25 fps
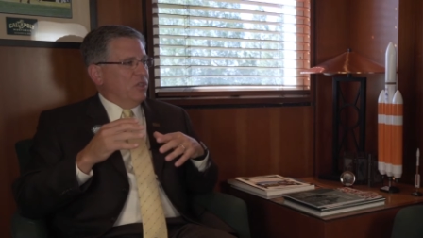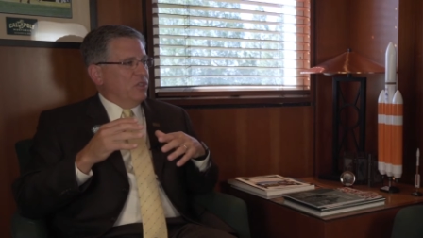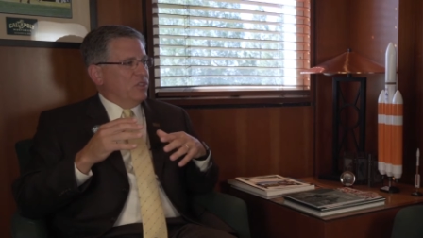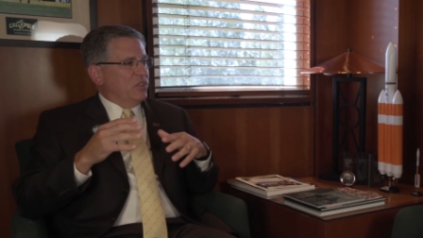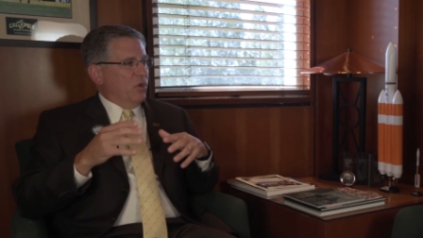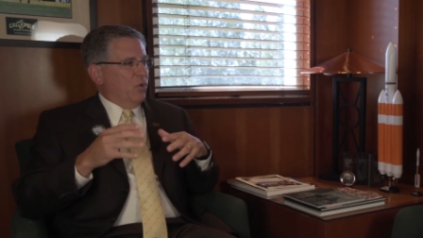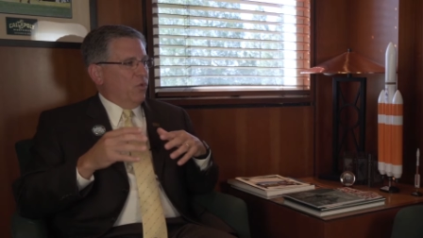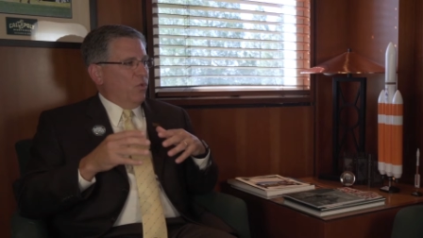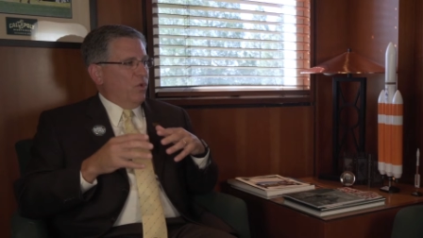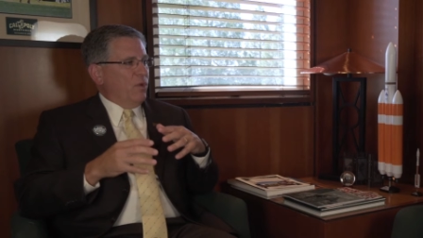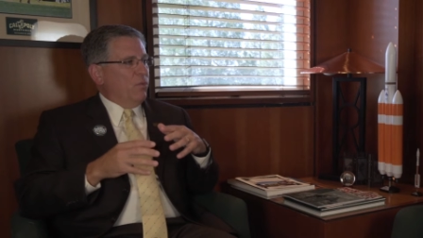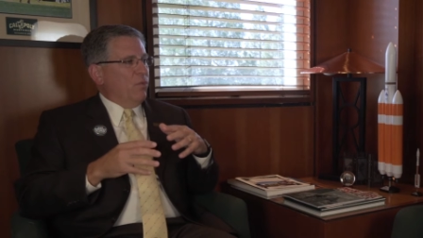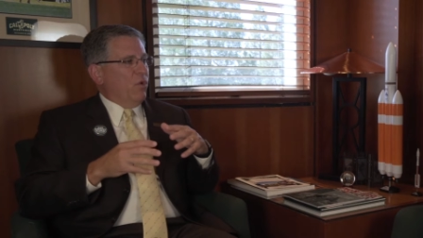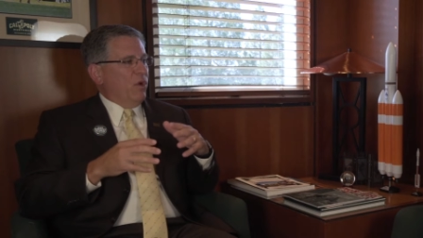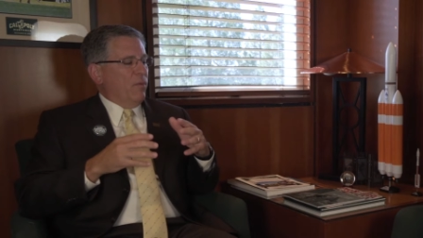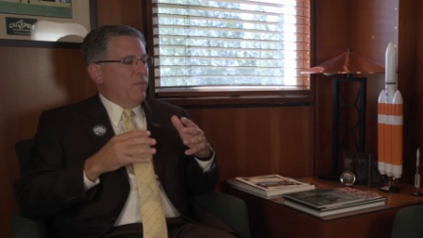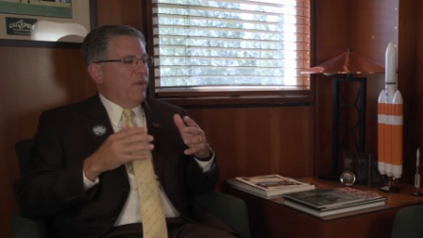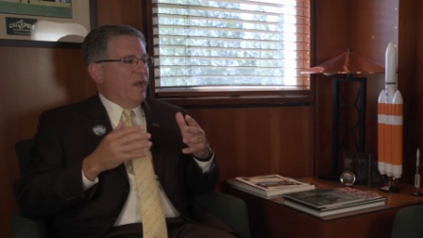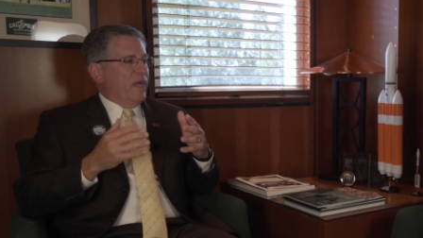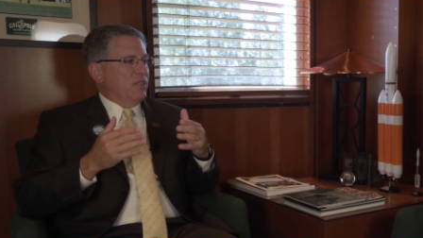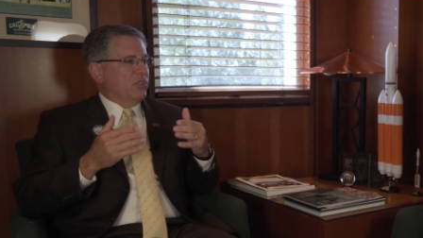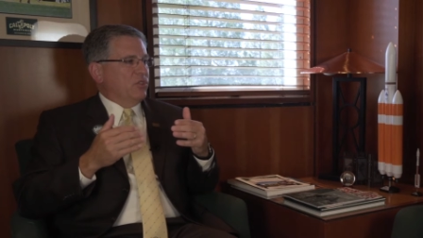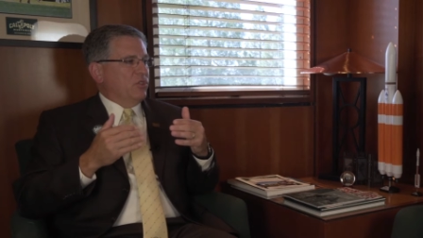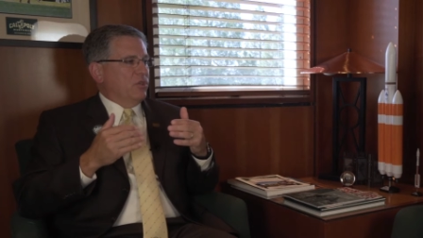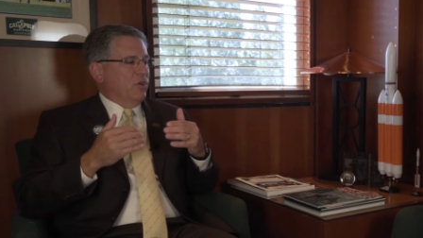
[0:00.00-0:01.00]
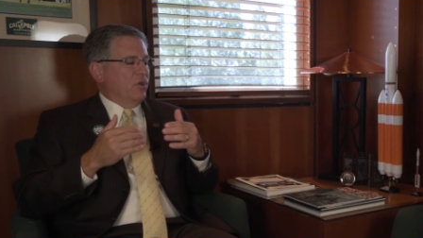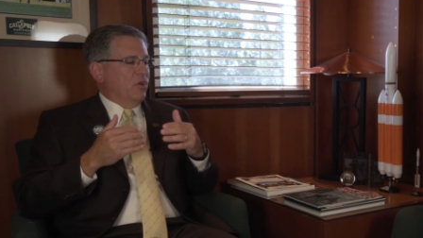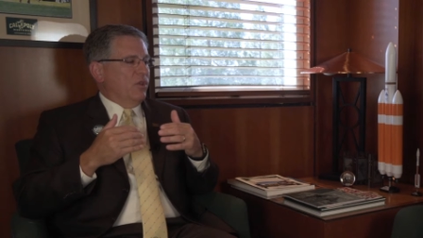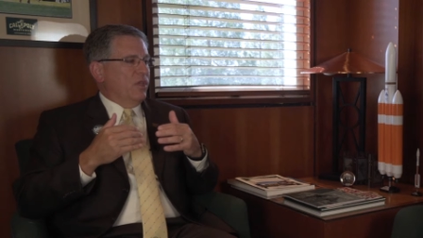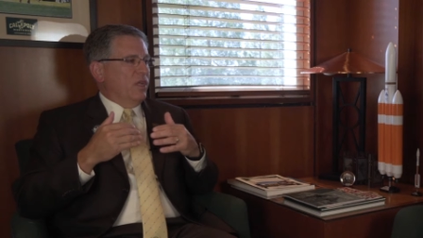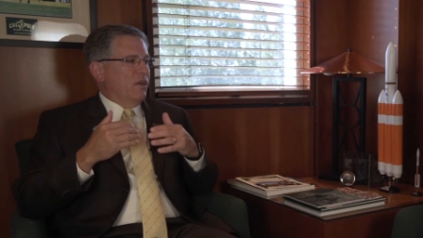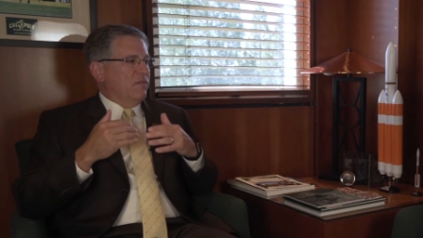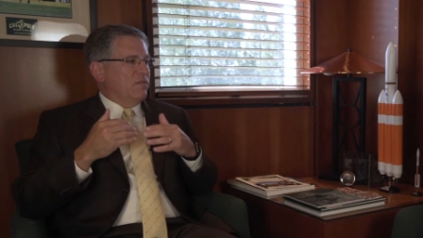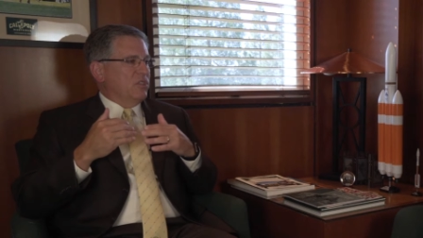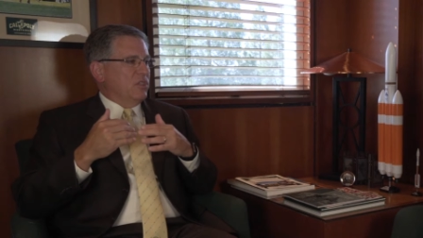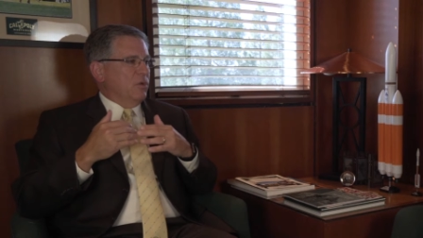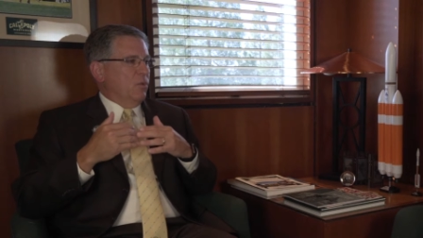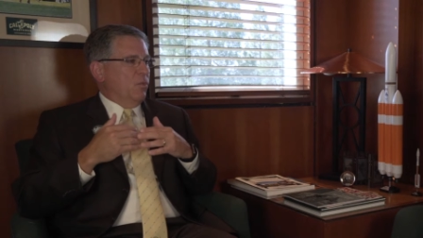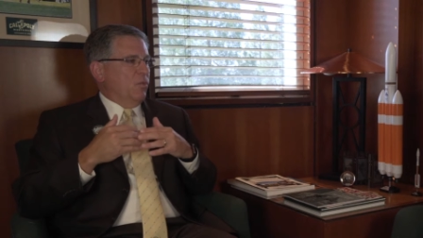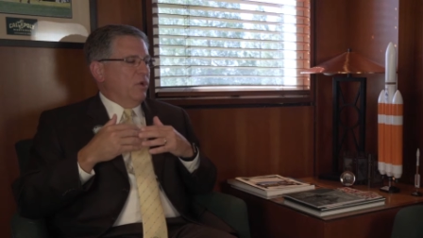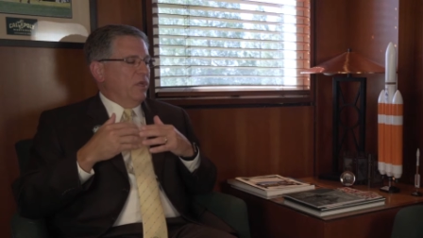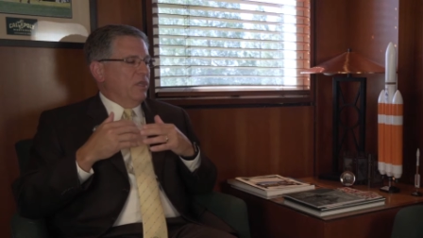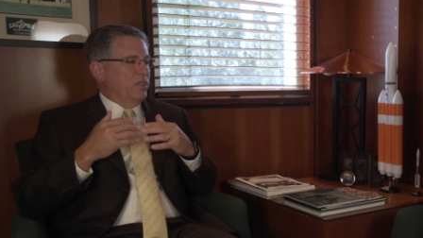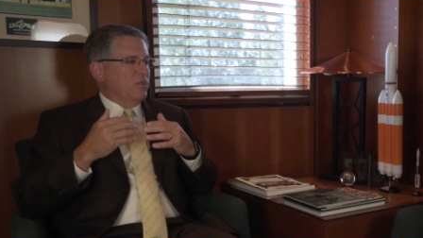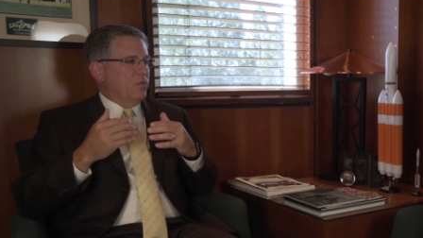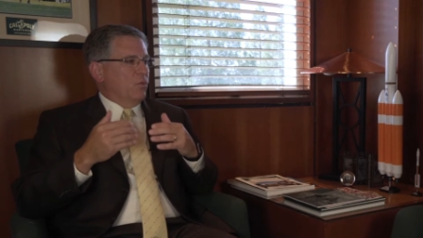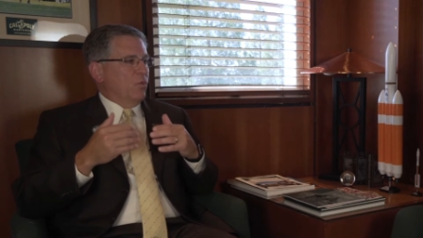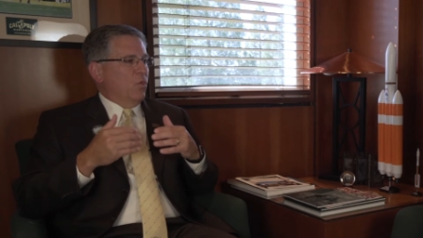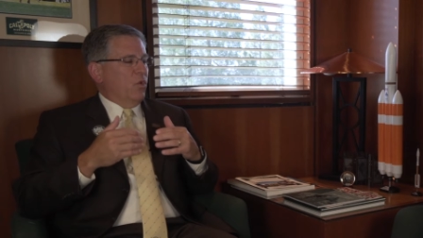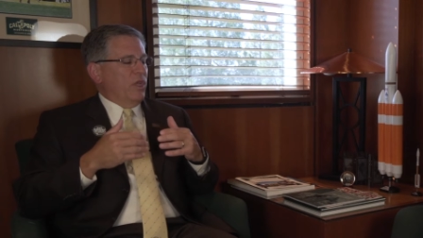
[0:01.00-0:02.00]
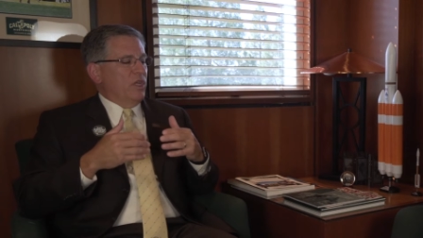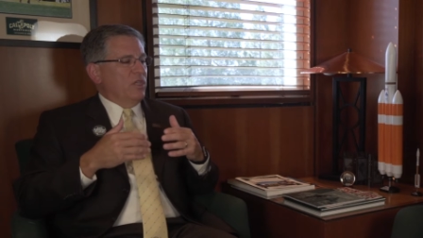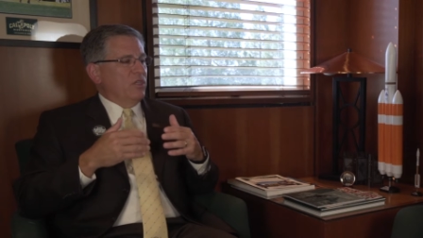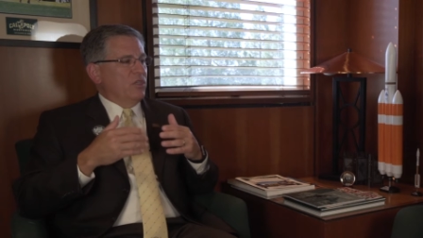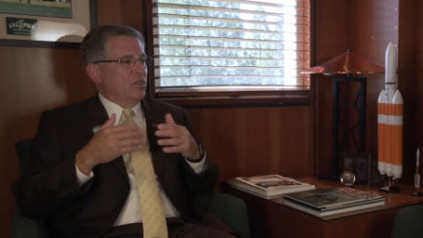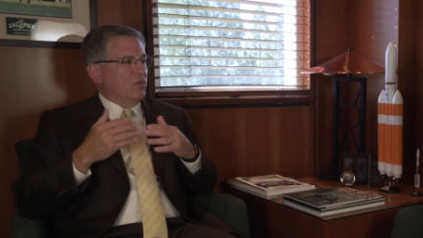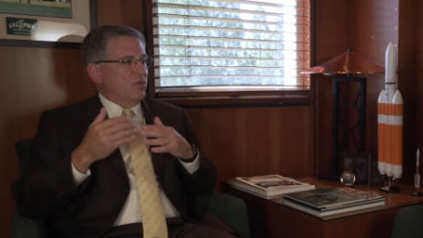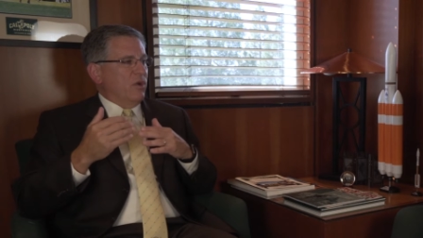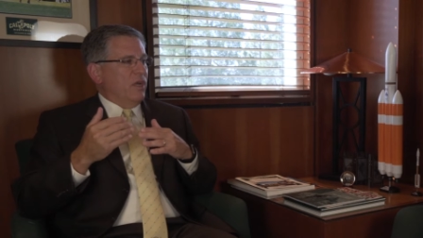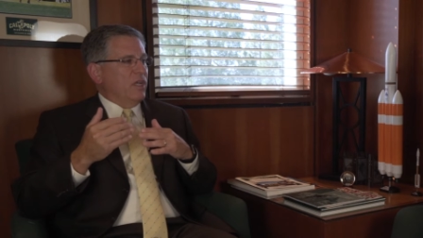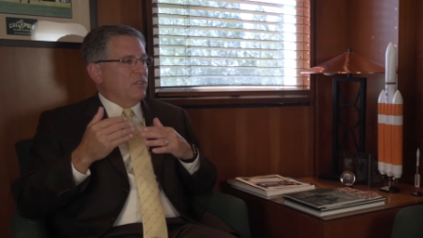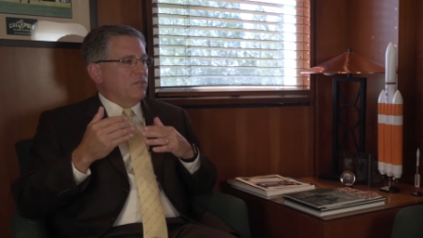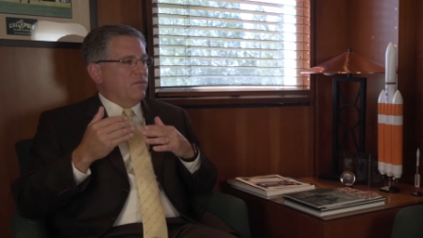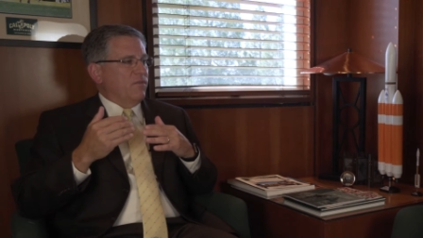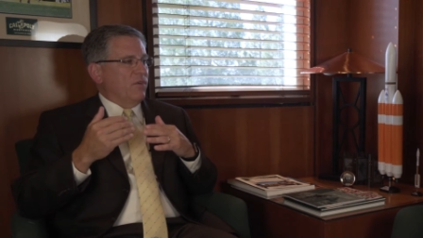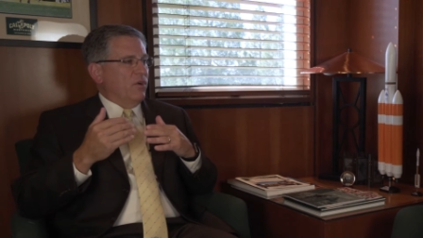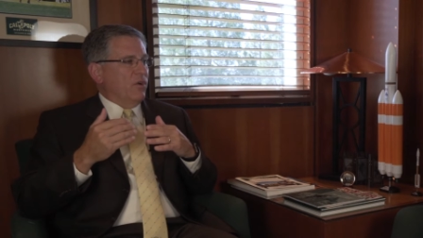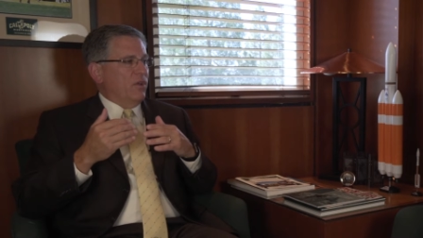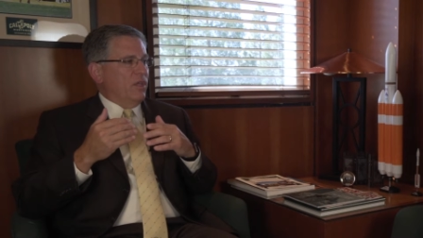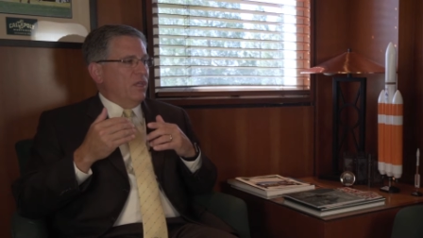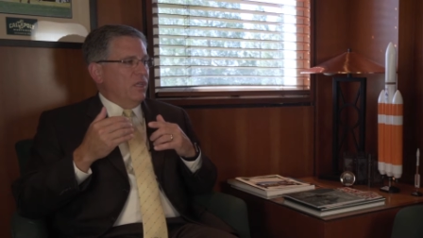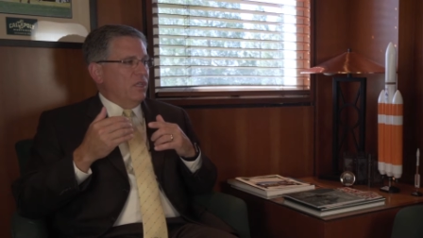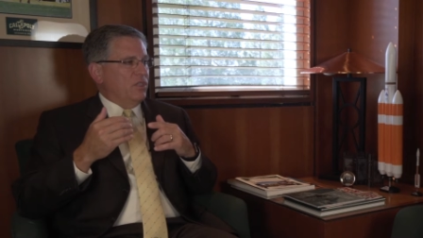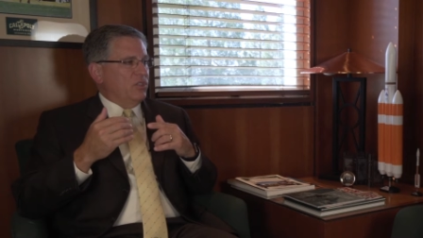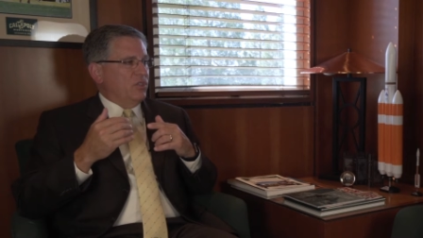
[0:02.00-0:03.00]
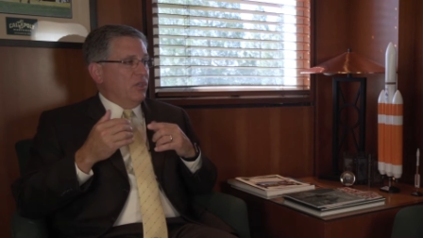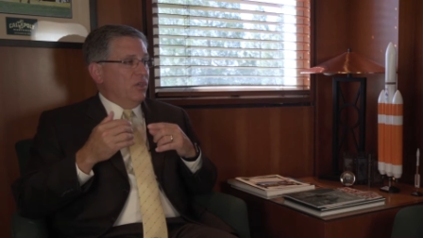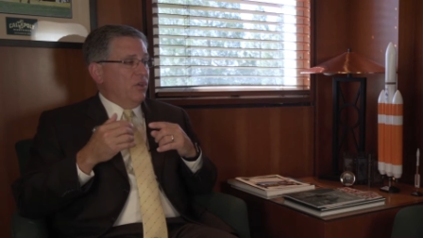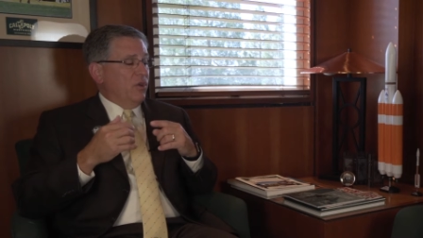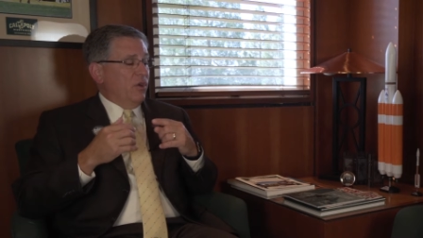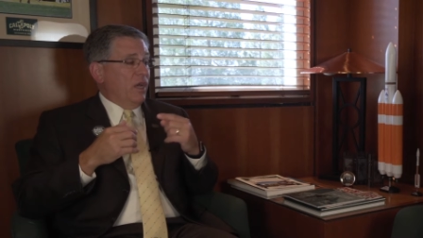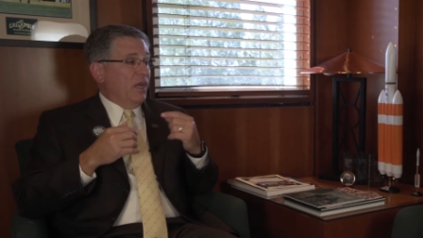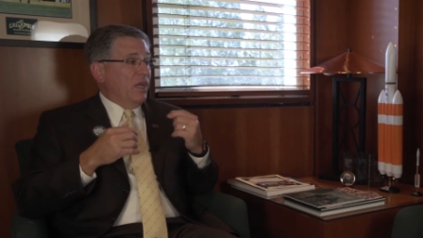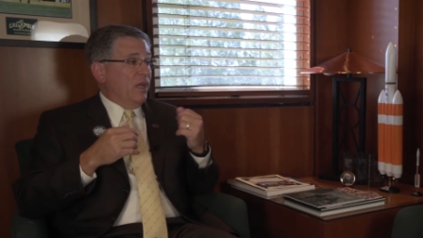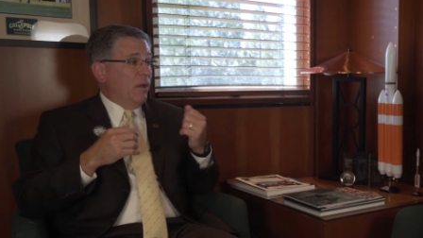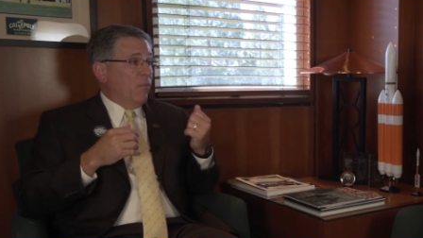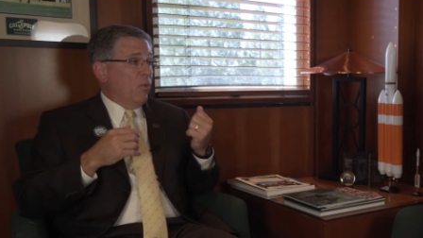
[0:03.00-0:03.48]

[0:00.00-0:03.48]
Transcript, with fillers: So we want to make sure that if someone is wanting to transfer to engineering,